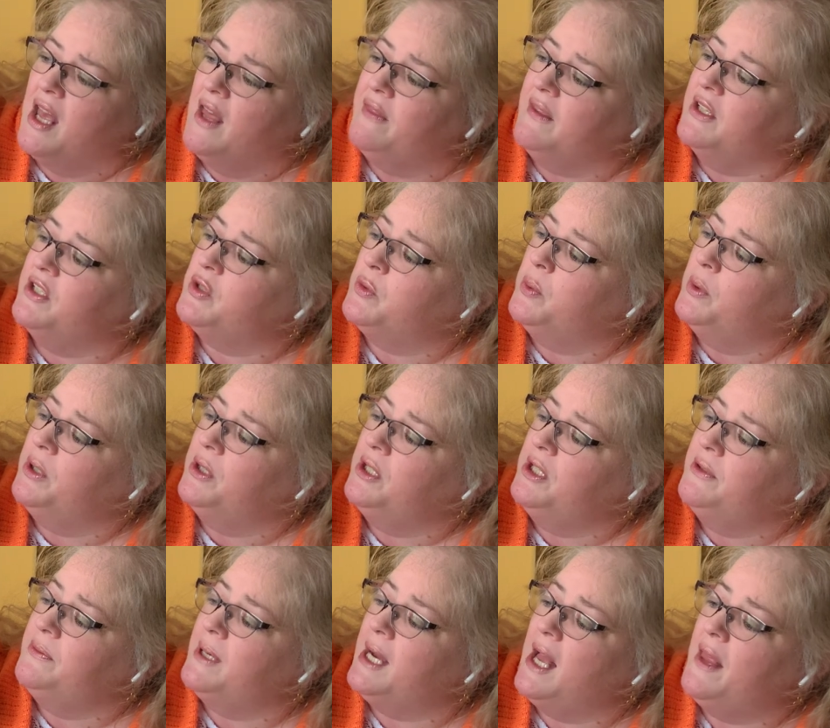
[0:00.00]
Then twirl
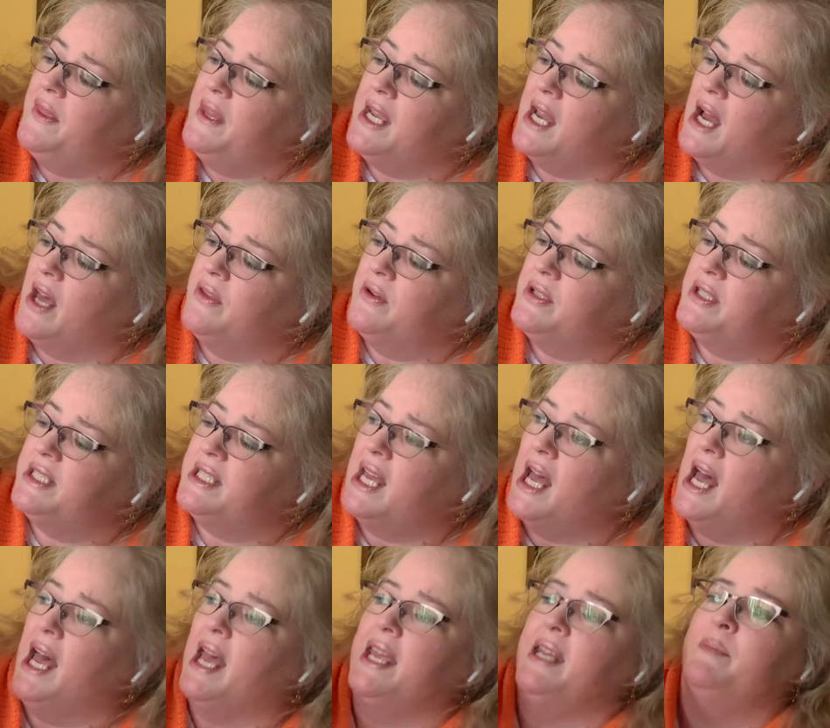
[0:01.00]
around the other
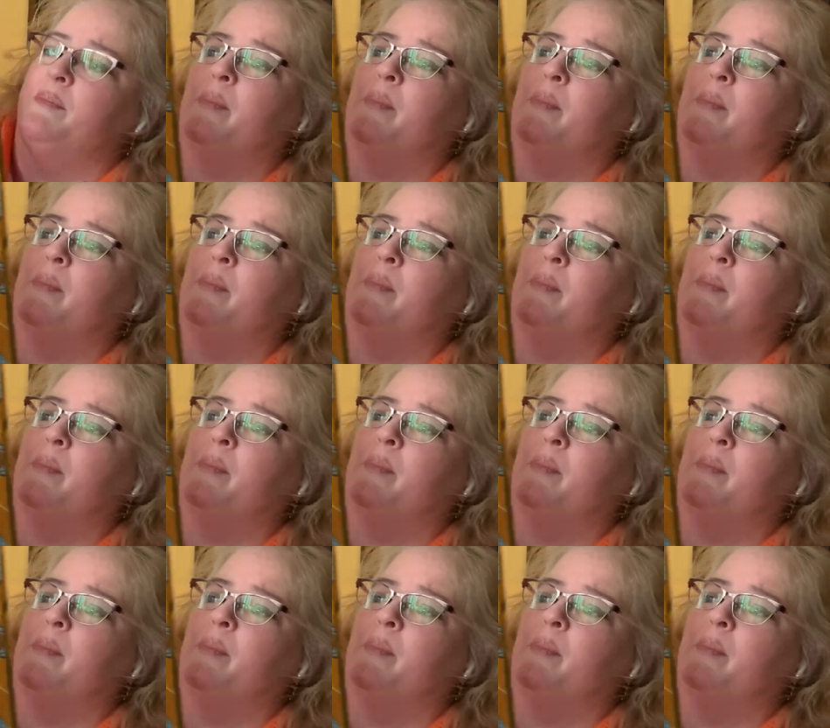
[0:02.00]
side.